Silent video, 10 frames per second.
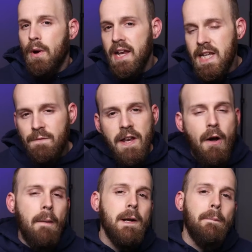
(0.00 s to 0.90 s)
in this
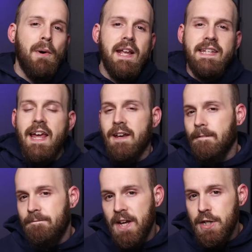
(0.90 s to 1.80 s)
video, I'm going to break it down to
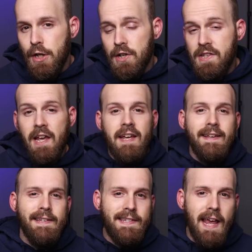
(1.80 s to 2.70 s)
features,
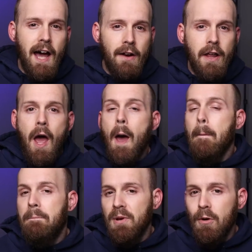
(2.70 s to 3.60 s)
sound,
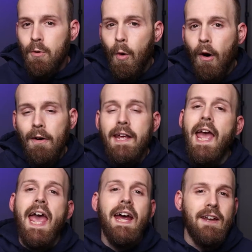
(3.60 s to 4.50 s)
build
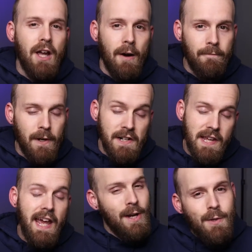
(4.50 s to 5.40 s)
quality, and comfort.
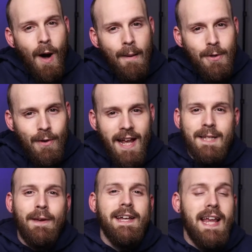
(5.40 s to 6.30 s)
Reason why I'm doing that
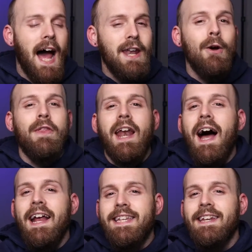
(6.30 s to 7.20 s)
is because I know that
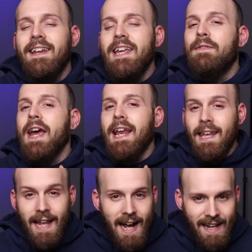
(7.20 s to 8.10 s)
I tend to leave a
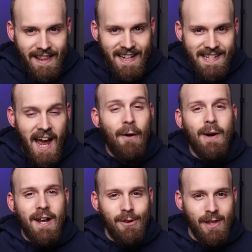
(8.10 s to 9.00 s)
lot of things out
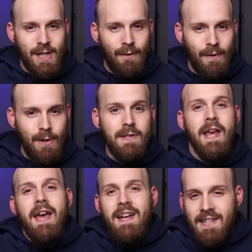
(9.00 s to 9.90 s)
when I do these reviews,
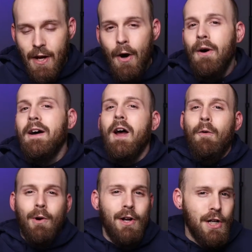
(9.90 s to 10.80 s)
so
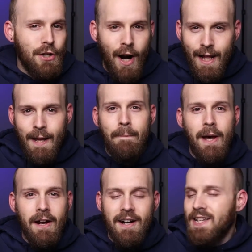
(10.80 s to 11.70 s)
we're gonna try to get
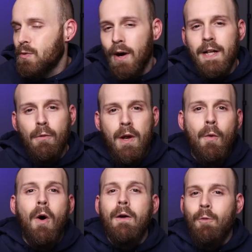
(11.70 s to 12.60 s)
better. It's
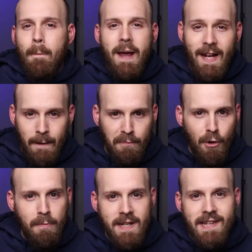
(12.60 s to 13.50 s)
2021, we're making
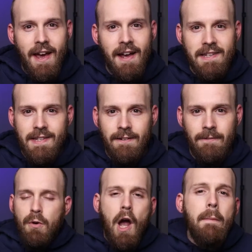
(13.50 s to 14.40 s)
improvements, guys.
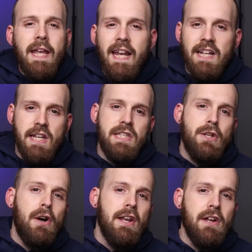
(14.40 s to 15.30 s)
So coming in at just
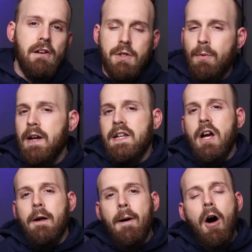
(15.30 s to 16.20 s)
$30, we're gonna
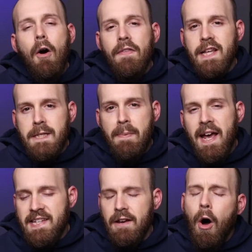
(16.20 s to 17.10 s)
talk about all the
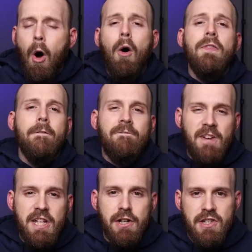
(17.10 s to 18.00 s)
specs and all the
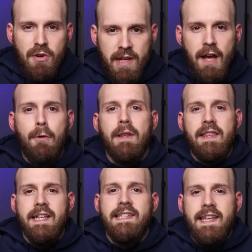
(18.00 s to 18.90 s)
features you get with
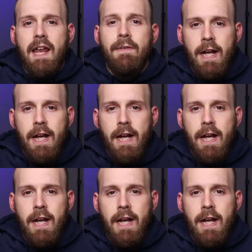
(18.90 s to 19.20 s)
this set of